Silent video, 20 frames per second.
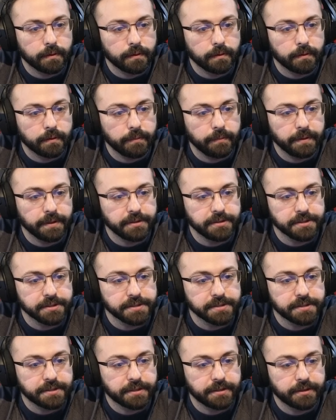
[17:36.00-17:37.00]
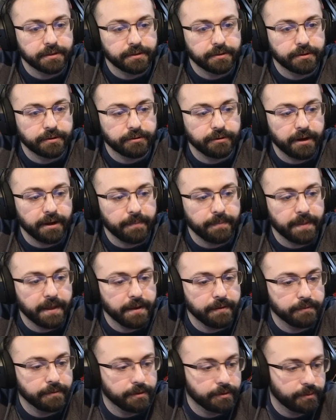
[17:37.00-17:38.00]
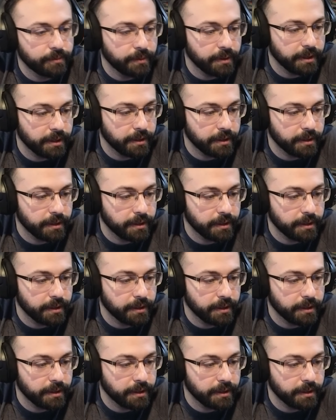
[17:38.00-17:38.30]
Let me just grab that real quick.